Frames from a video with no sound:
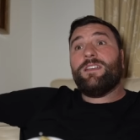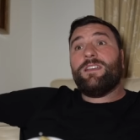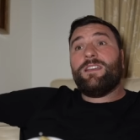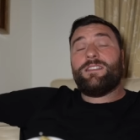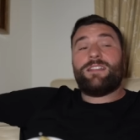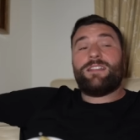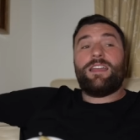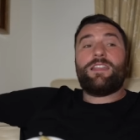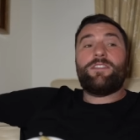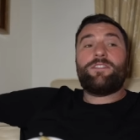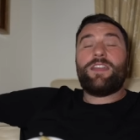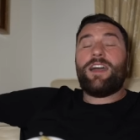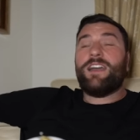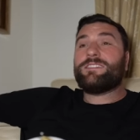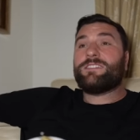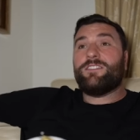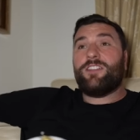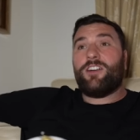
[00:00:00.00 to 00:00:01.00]
It's like if
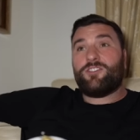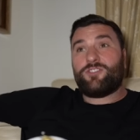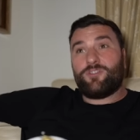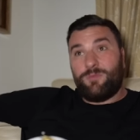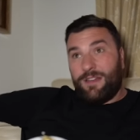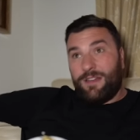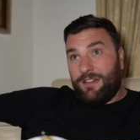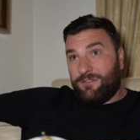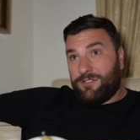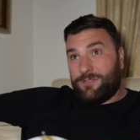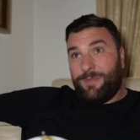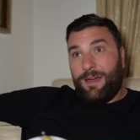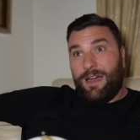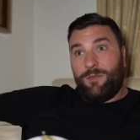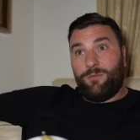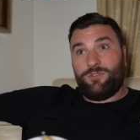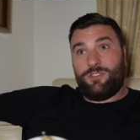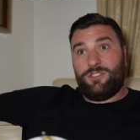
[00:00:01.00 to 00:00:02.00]
Tyson knocked someone out
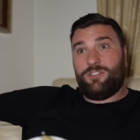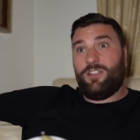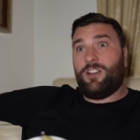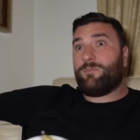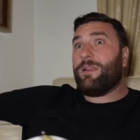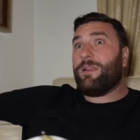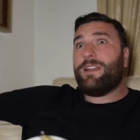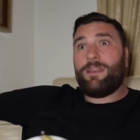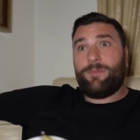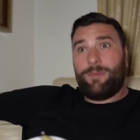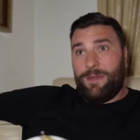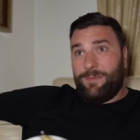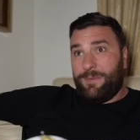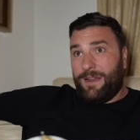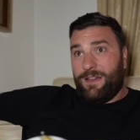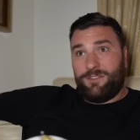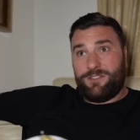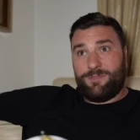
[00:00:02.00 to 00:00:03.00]
sparring, which he's knocked plenty of
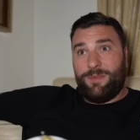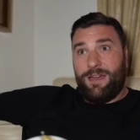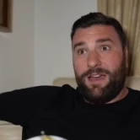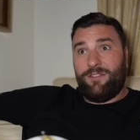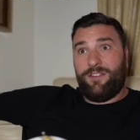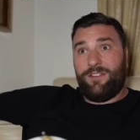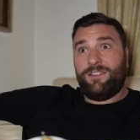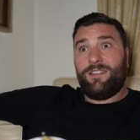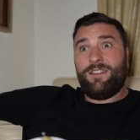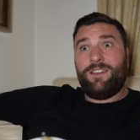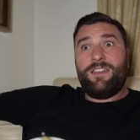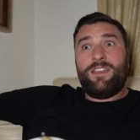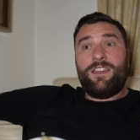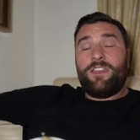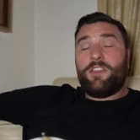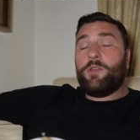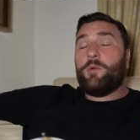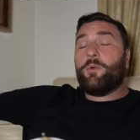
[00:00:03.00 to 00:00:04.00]
people out sparring,
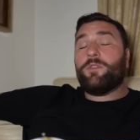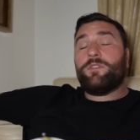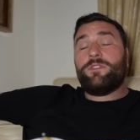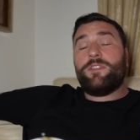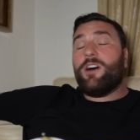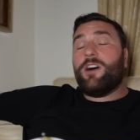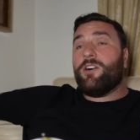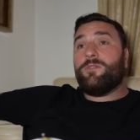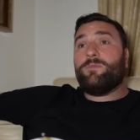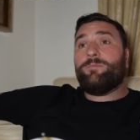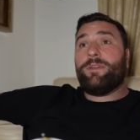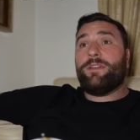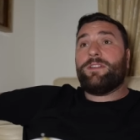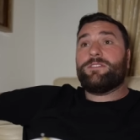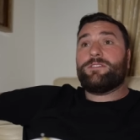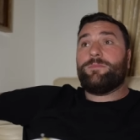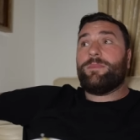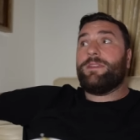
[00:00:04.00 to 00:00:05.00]
you wouldn't know
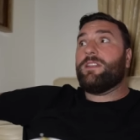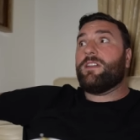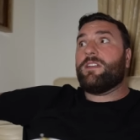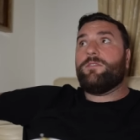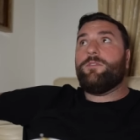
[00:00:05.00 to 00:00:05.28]
because it'd be none